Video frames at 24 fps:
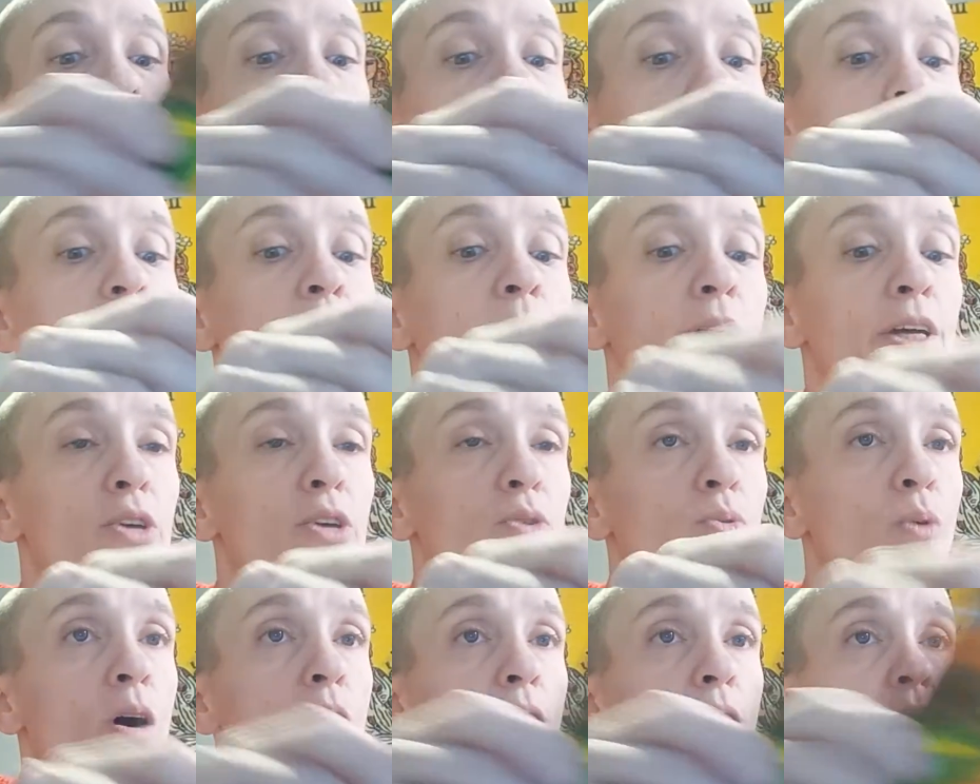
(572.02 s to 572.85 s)
But you
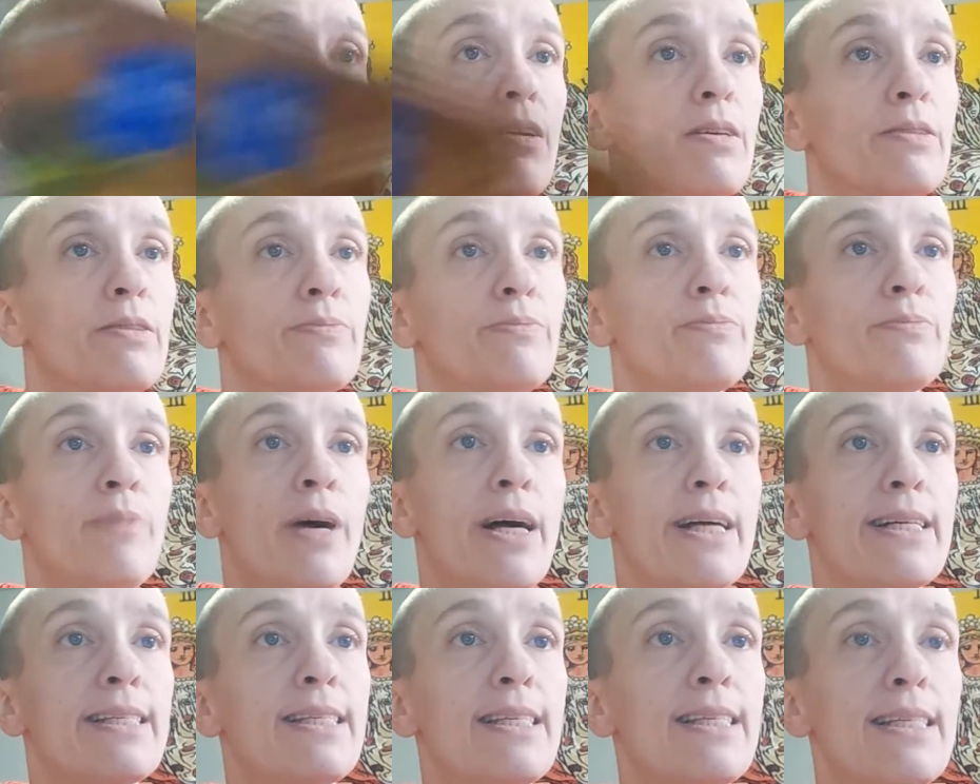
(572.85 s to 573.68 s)
are,
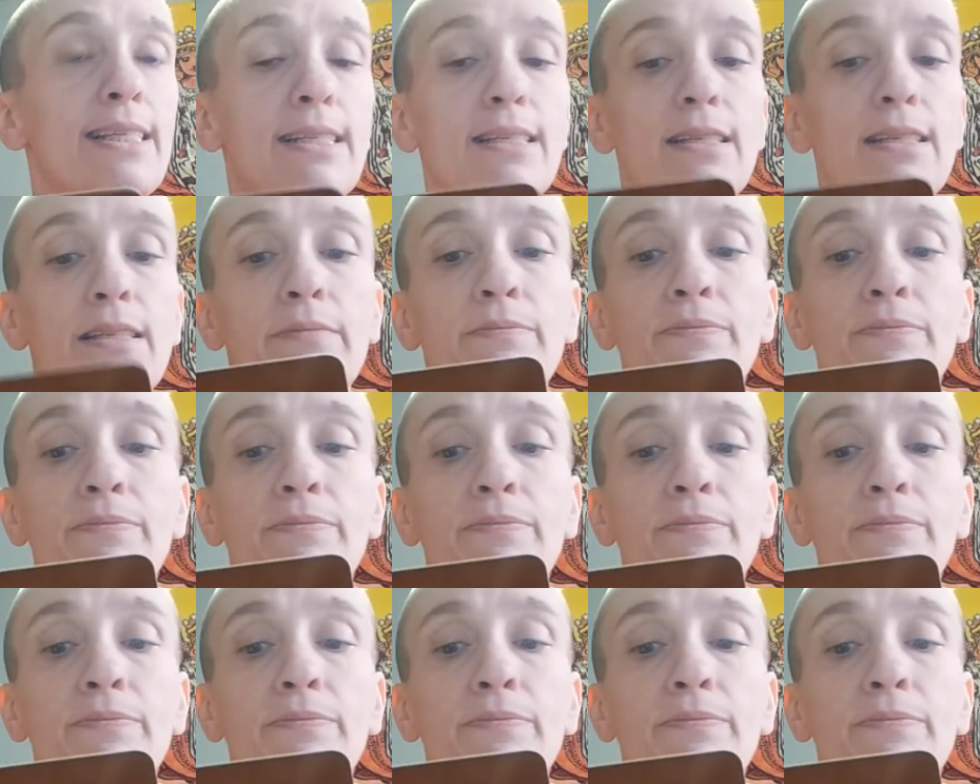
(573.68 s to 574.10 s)
Pisces.